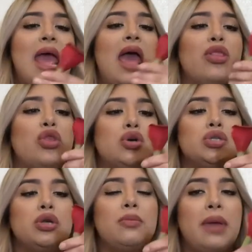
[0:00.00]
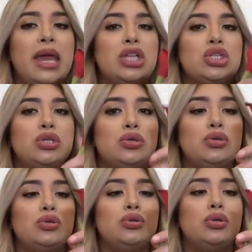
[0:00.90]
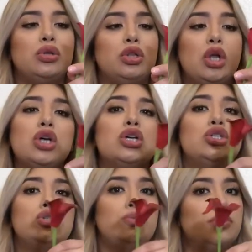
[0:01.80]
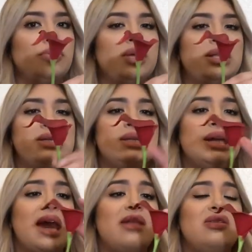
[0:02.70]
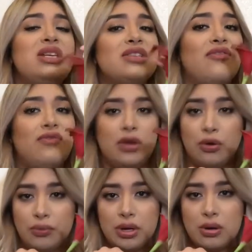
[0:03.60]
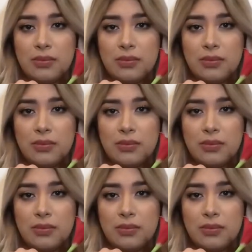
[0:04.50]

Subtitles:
and those are made to look super realistic, and these feel real.